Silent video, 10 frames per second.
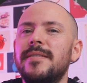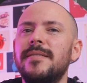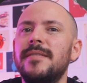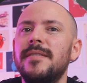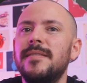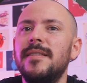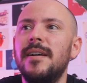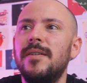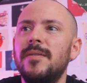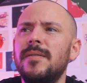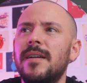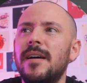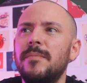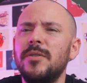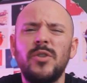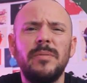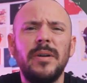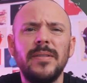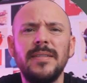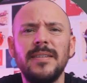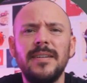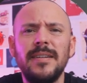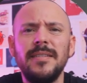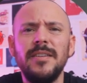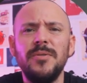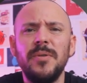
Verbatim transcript: is, is down. I'm not sure about uh, the